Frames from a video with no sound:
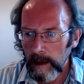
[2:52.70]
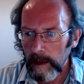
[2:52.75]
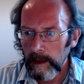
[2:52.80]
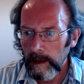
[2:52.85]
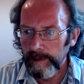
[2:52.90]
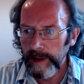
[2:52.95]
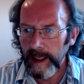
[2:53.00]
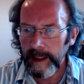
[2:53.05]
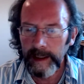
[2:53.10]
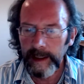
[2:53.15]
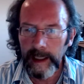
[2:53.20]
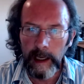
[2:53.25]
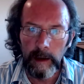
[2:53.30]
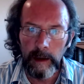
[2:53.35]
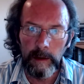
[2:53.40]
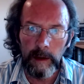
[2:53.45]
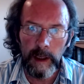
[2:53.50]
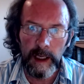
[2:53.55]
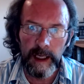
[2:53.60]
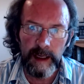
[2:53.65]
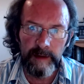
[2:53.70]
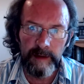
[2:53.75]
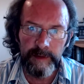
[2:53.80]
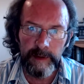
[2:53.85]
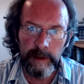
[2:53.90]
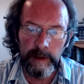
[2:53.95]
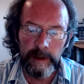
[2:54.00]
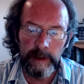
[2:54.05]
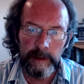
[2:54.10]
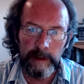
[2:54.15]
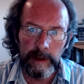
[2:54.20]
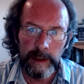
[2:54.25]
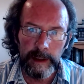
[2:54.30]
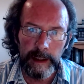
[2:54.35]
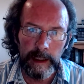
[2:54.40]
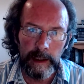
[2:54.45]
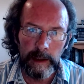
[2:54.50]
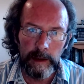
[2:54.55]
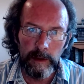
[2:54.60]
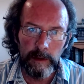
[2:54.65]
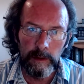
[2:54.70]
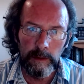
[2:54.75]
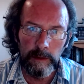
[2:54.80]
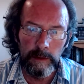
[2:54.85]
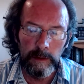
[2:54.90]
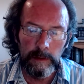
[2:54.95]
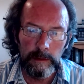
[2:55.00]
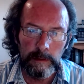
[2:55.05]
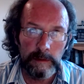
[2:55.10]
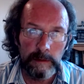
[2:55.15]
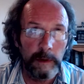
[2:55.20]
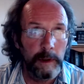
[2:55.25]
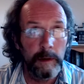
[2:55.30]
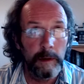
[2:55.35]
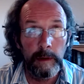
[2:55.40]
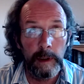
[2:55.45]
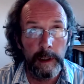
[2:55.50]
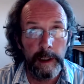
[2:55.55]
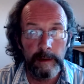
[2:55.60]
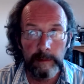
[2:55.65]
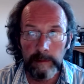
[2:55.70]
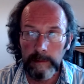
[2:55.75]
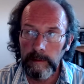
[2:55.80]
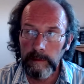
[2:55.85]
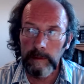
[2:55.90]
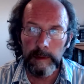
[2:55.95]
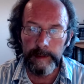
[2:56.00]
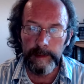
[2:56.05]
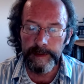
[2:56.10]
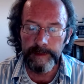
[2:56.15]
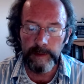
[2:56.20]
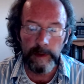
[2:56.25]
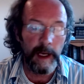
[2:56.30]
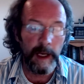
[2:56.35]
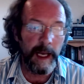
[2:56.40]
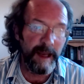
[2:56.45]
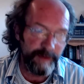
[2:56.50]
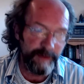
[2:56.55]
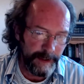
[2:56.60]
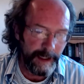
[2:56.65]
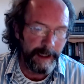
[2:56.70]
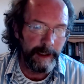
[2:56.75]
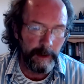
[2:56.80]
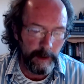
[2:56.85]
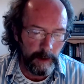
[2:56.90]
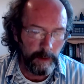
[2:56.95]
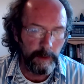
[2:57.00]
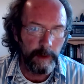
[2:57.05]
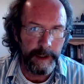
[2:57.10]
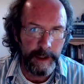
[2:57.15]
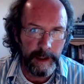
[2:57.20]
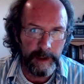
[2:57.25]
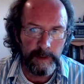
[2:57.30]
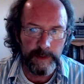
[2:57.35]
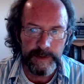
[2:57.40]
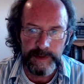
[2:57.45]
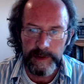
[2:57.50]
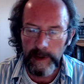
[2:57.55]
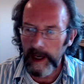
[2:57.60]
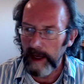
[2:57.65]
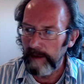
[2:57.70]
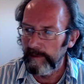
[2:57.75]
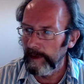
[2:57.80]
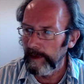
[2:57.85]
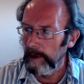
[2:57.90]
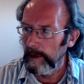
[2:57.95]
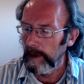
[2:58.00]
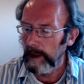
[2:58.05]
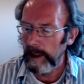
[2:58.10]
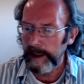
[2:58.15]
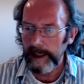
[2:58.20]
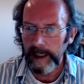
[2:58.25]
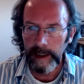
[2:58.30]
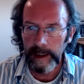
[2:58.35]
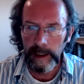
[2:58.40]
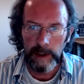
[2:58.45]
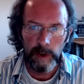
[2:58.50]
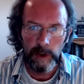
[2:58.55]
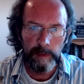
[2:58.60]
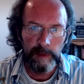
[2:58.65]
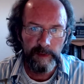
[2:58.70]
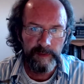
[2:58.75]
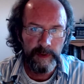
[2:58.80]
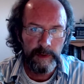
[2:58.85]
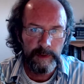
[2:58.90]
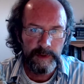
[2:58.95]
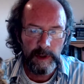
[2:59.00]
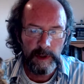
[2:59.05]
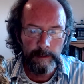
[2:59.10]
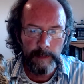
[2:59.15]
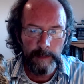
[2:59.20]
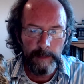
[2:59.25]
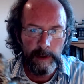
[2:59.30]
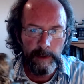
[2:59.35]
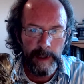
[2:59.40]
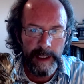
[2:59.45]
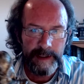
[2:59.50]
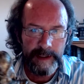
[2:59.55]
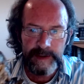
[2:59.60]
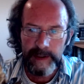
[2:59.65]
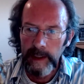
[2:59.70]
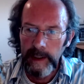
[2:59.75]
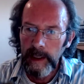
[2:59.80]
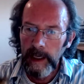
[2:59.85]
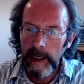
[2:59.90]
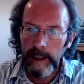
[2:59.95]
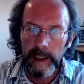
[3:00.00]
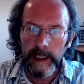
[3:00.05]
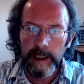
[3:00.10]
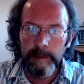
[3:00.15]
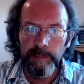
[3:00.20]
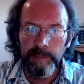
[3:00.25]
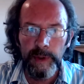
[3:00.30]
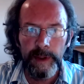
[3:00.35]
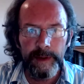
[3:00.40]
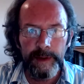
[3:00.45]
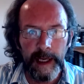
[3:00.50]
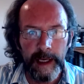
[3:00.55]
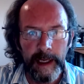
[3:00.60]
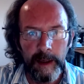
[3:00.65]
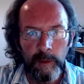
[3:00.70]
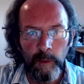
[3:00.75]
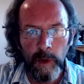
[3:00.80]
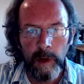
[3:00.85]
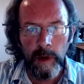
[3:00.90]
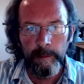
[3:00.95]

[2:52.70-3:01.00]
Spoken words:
that now, I have an Elegoo, I have an Elegoo, and I also have an Anycube Photon Mono X, and I can print that in one